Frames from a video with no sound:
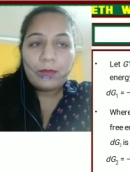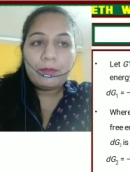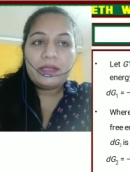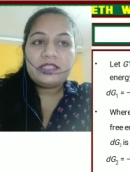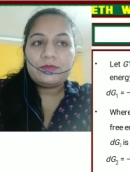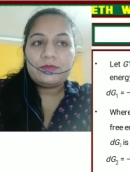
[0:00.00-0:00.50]

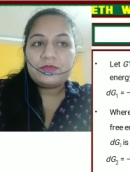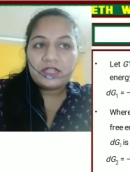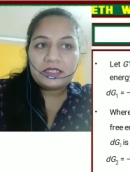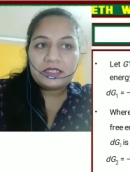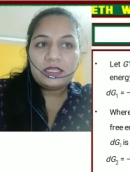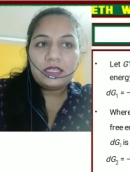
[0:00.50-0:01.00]
By
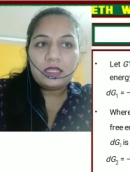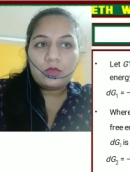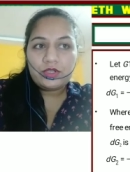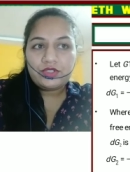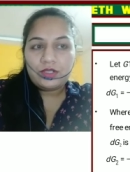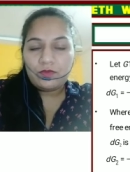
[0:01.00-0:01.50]
subtracting
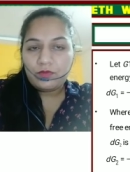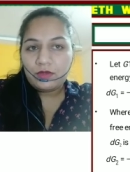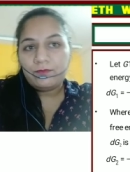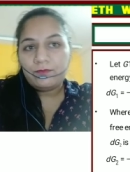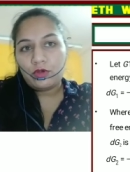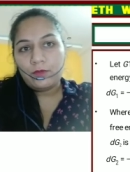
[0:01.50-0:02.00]
equation
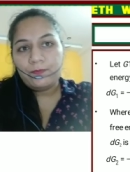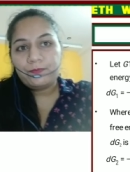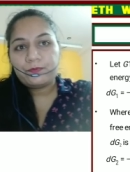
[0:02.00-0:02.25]
1 from